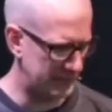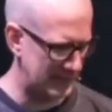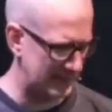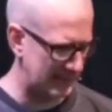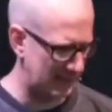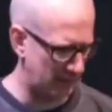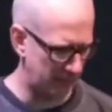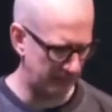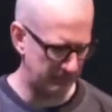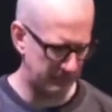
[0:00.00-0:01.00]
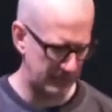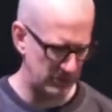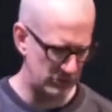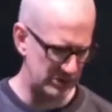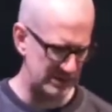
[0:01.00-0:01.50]
Sat down.
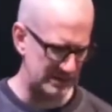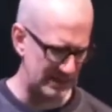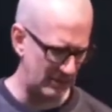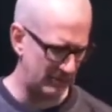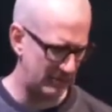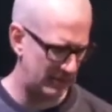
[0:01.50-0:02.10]
She sits down.